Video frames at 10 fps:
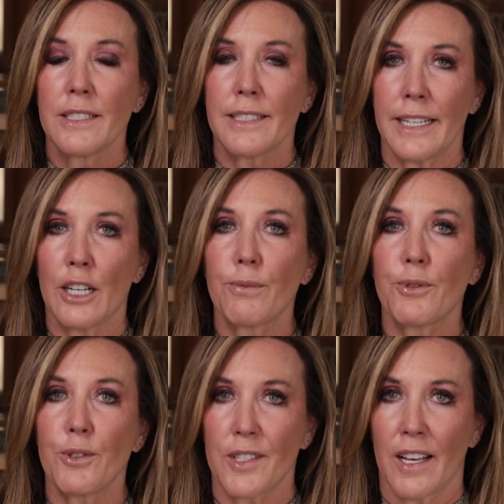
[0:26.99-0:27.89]
to
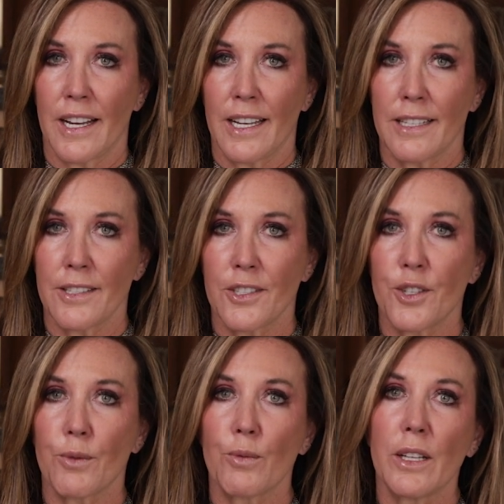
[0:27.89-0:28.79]
help through science
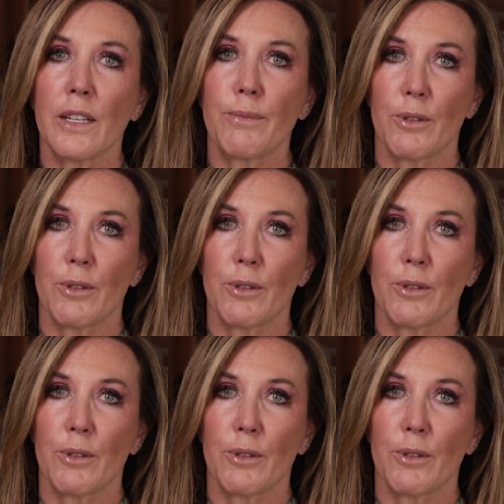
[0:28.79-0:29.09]
to really